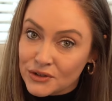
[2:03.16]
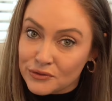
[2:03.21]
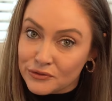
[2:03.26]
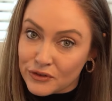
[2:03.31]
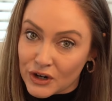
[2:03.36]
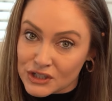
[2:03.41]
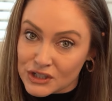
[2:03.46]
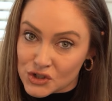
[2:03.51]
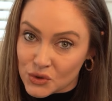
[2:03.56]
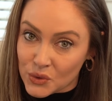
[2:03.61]
new
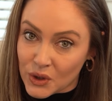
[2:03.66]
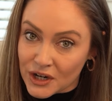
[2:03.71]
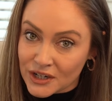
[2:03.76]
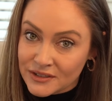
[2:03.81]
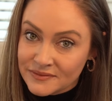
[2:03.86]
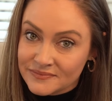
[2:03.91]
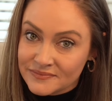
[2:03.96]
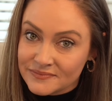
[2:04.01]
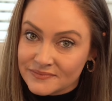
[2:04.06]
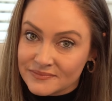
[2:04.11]
front
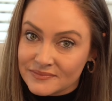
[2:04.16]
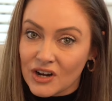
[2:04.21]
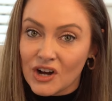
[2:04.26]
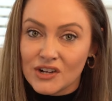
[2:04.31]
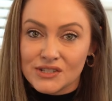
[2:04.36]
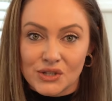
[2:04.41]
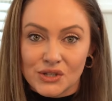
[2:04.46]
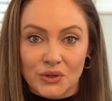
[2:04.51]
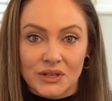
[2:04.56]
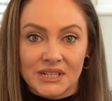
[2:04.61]
door,
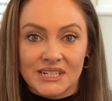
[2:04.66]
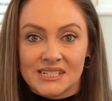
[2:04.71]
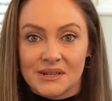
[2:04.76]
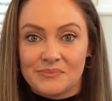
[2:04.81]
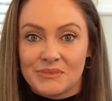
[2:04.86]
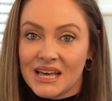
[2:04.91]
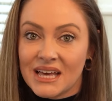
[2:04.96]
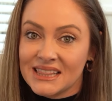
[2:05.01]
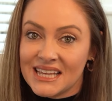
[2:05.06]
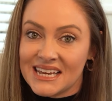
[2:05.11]
also cleaned
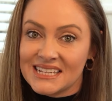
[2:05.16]
up that